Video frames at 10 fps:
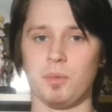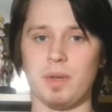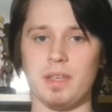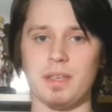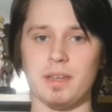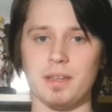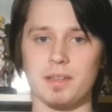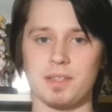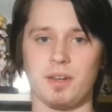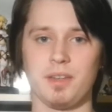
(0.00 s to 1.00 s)
We
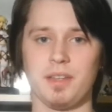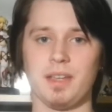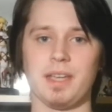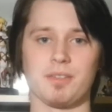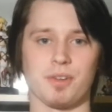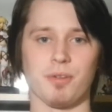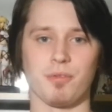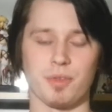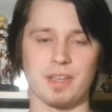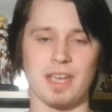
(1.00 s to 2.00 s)
saw the intro
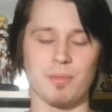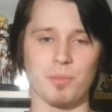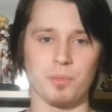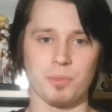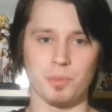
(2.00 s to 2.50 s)
for the game,